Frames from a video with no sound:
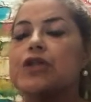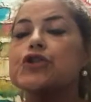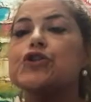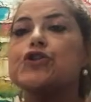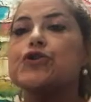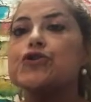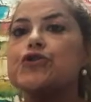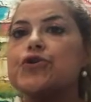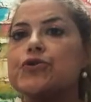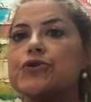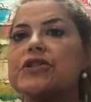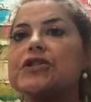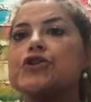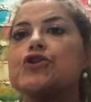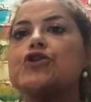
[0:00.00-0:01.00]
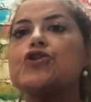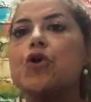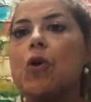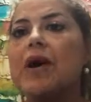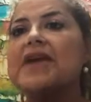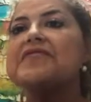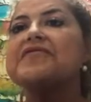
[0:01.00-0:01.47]
to use it to
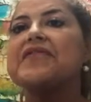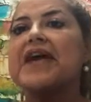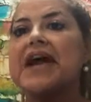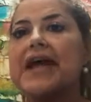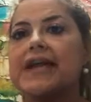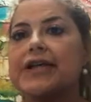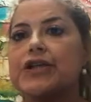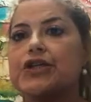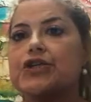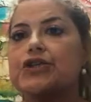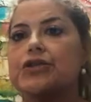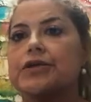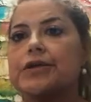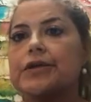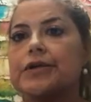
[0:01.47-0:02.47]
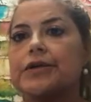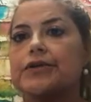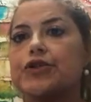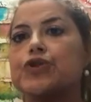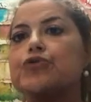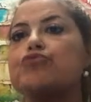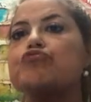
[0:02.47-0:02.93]
your advantage
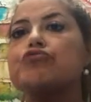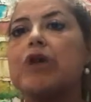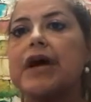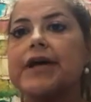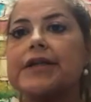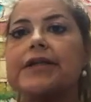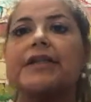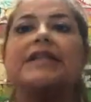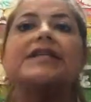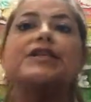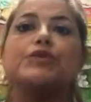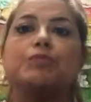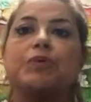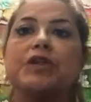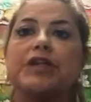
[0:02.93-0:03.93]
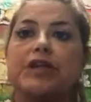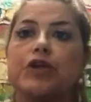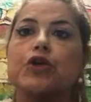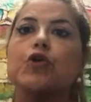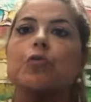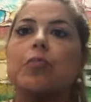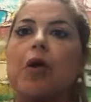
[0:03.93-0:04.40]
to run this
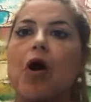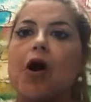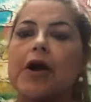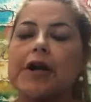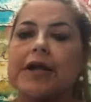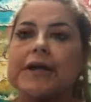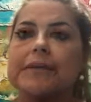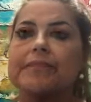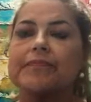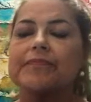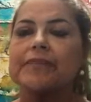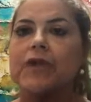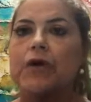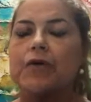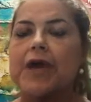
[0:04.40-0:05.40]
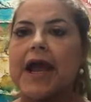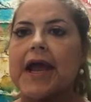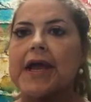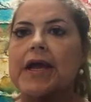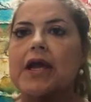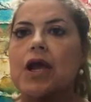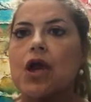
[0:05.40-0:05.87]
political party,
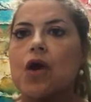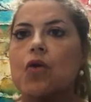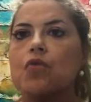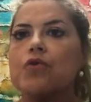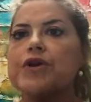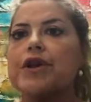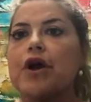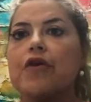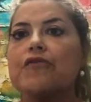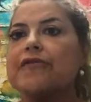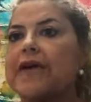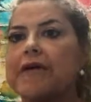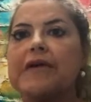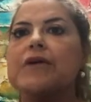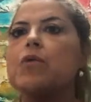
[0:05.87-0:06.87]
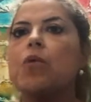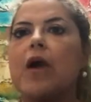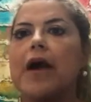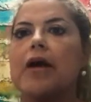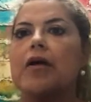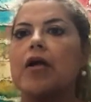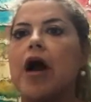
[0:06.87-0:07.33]
okay? We know very
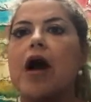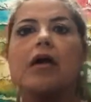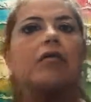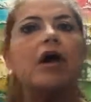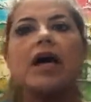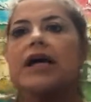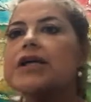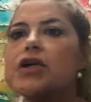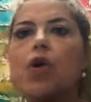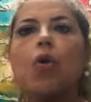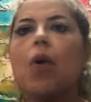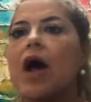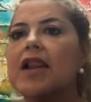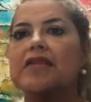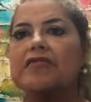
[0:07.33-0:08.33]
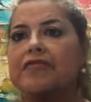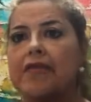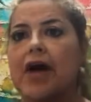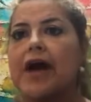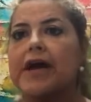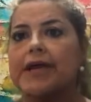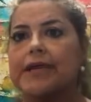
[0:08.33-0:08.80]
well how
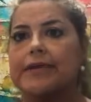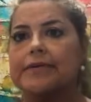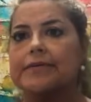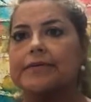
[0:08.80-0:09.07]
unqualified